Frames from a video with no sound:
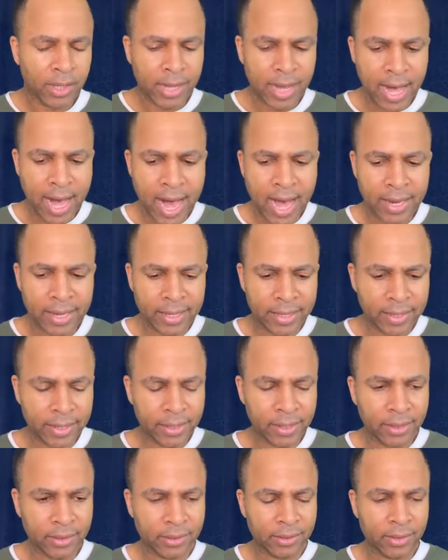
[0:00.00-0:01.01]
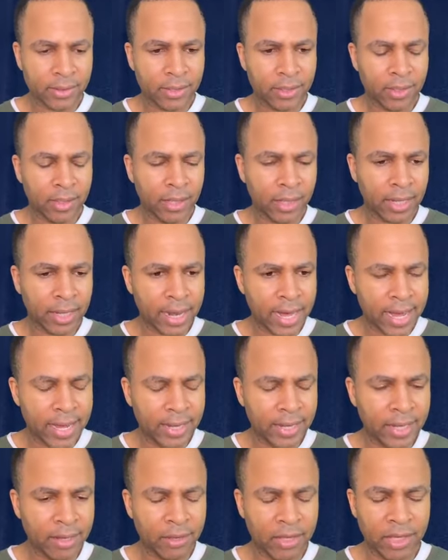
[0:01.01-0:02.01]
God is
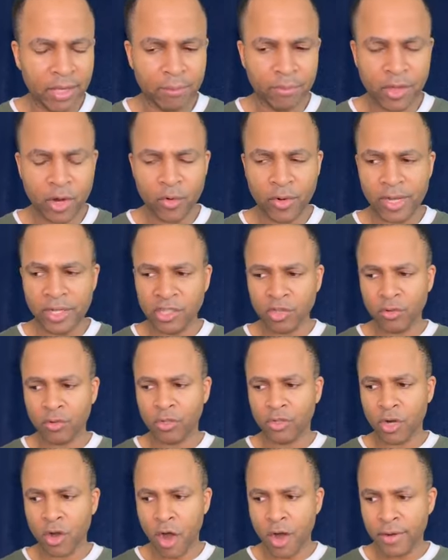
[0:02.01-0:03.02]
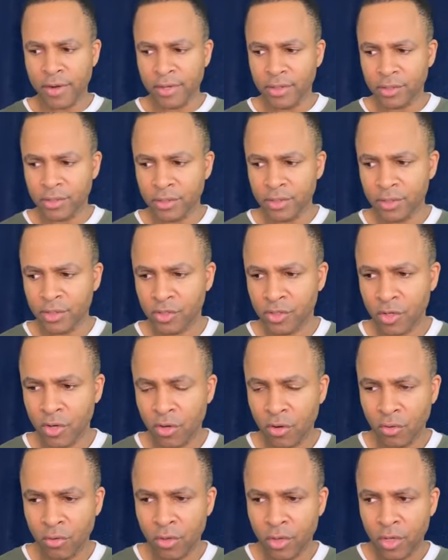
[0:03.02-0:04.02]
light in him. There is no darkness.
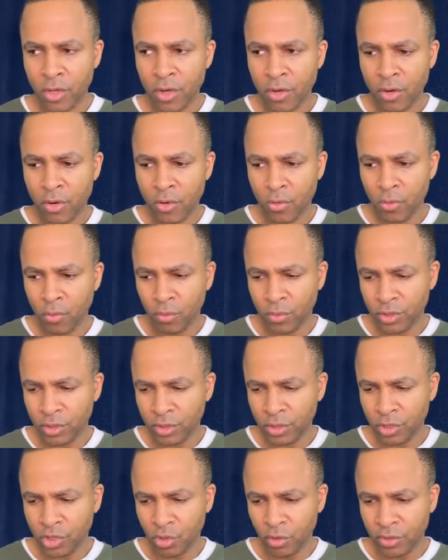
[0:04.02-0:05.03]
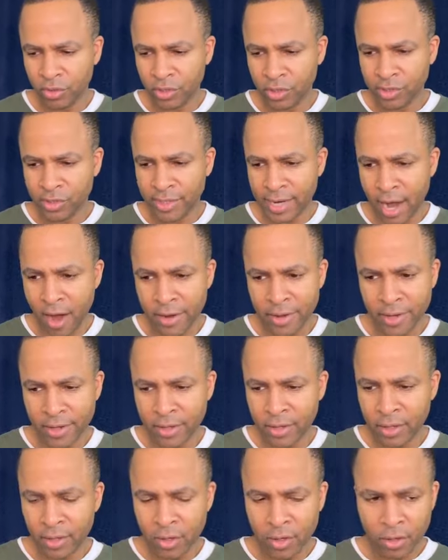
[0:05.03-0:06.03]
So Judas
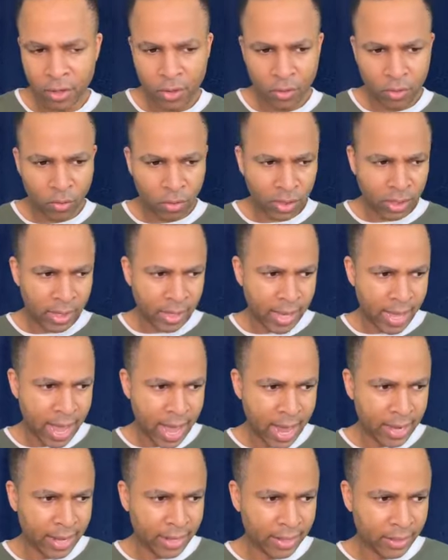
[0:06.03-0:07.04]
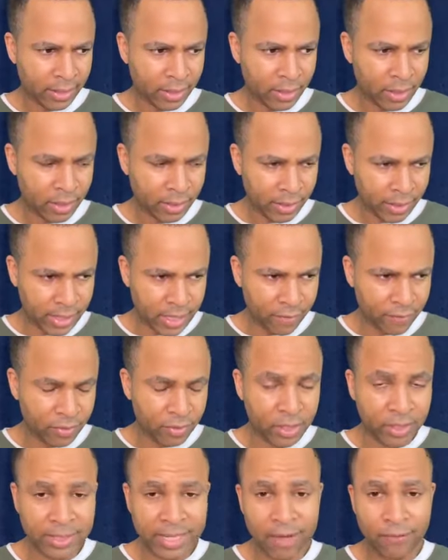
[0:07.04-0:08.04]
Iscariot had
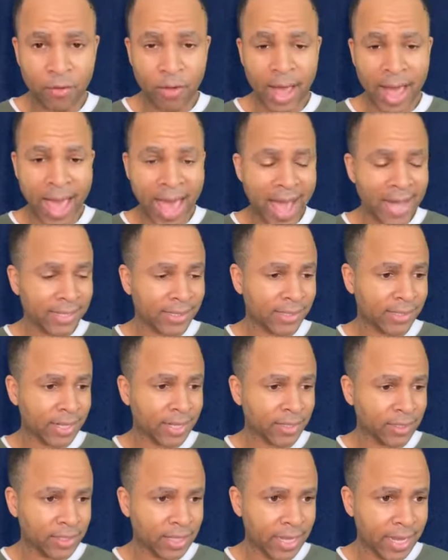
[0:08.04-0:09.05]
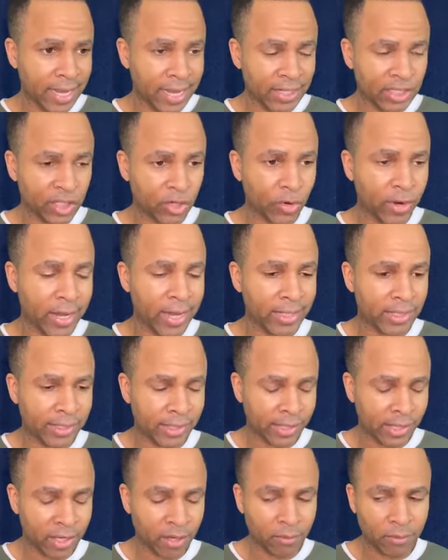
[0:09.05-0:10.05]
given the devil access to enter
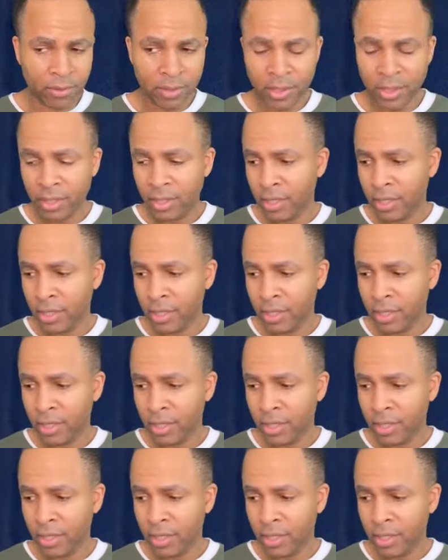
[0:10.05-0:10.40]
into him.